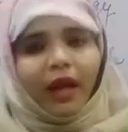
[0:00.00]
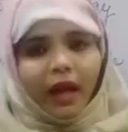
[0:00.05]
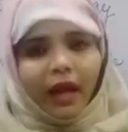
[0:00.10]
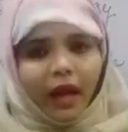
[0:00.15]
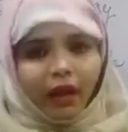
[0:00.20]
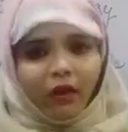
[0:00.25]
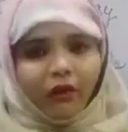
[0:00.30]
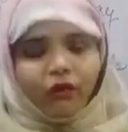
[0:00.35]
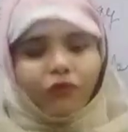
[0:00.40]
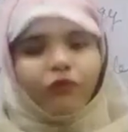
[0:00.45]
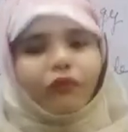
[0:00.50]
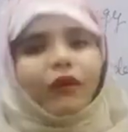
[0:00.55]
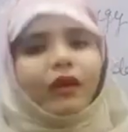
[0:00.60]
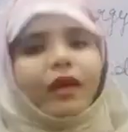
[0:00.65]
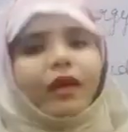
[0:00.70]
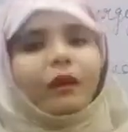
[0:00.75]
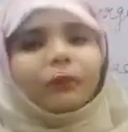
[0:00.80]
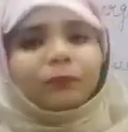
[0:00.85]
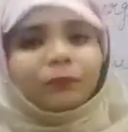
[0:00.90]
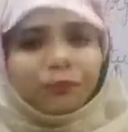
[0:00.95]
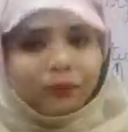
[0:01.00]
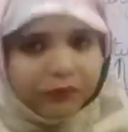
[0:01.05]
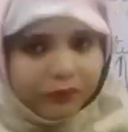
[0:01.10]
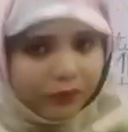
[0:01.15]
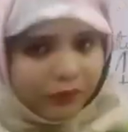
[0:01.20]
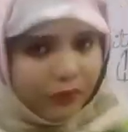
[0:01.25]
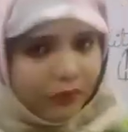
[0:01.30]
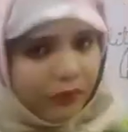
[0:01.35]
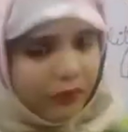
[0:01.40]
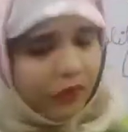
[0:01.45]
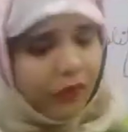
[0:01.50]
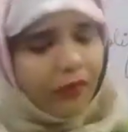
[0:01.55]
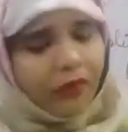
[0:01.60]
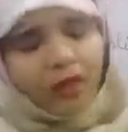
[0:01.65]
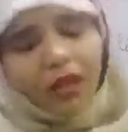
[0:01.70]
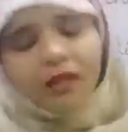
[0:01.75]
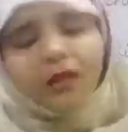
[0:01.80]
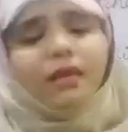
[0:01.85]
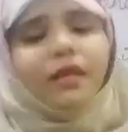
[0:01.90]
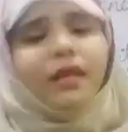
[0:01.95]
If we
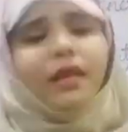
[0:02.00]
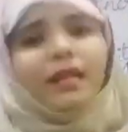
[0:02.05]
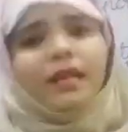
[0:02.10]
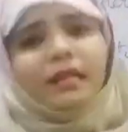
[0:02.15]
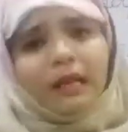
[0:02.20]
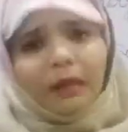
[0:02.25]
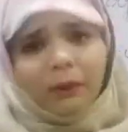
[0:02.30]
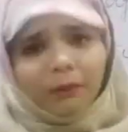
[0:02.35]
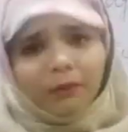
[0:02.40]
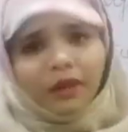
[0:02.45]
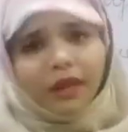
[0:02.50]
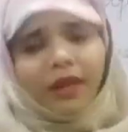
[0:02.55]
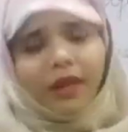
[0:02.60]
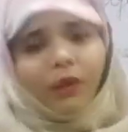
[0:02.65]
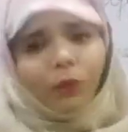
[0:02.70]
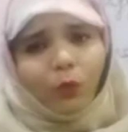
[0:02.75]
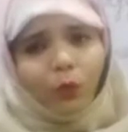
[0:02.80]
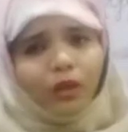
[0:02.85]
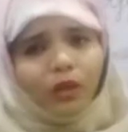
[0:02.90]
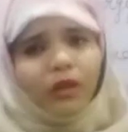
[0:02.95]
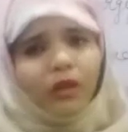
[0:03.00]
say something with